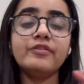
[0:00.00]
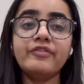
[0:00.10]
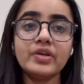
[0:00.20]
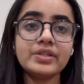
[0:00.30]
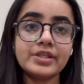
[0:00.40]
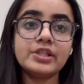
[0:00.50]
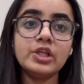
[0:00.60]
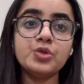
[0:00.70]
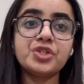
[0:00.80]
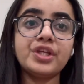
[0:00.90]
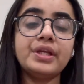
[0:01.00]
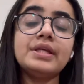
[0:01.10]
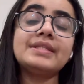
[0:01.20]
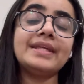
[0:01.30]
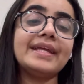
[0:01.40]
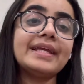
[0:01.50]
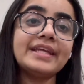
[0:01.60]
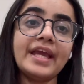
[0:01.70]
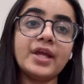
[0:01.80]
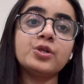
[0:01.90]
The first resolution is
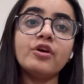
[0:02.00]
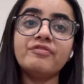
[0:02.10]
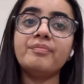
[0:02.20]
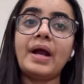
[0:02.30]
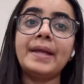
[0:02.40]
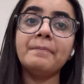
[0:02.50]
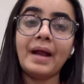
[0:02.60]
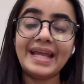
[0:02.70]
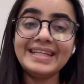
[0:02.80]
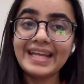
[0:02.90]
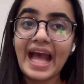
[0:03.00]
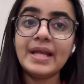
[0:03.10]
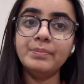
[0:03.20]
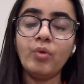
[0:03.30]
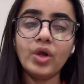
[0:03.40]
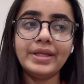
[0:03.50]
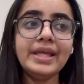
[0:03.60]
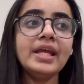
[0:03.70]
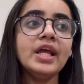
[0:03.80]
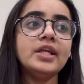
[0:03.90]
taking care of my mind and
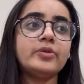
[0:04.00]
body.